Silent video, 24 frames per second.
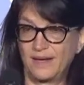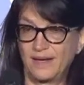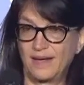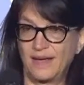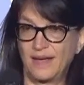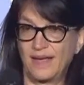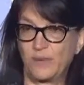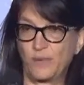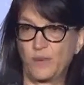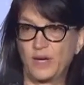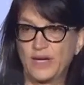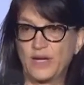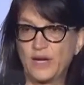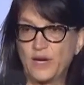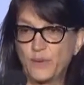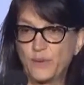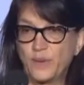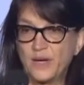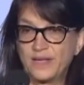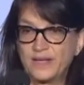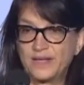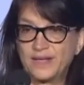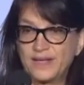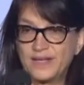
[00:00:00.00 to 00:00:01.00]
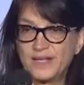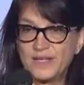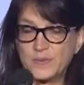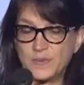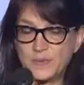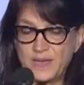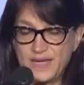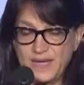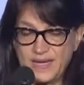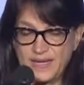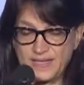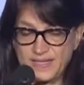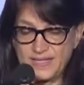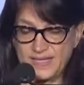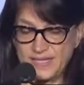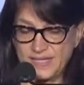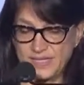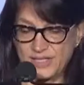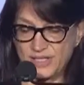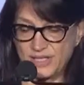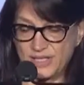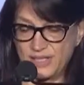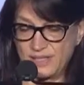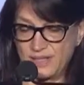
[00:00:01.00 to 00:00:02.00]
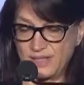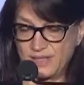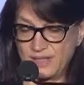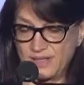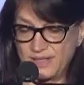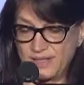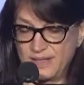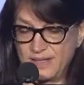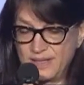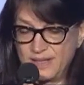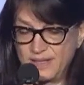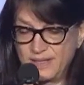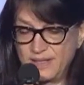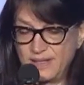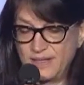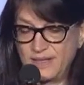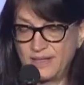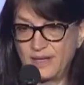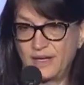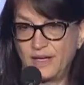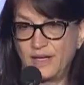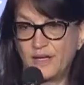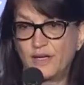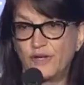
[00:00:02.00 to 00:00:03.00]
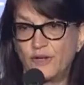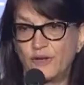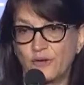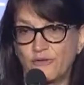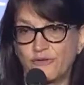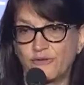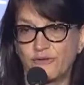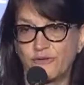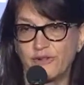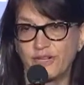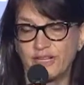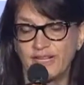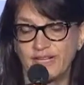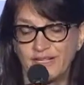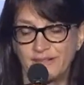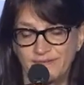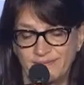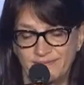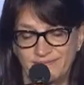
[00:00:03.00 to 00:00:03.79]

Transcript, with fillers: And when no one is paying attention, you're free.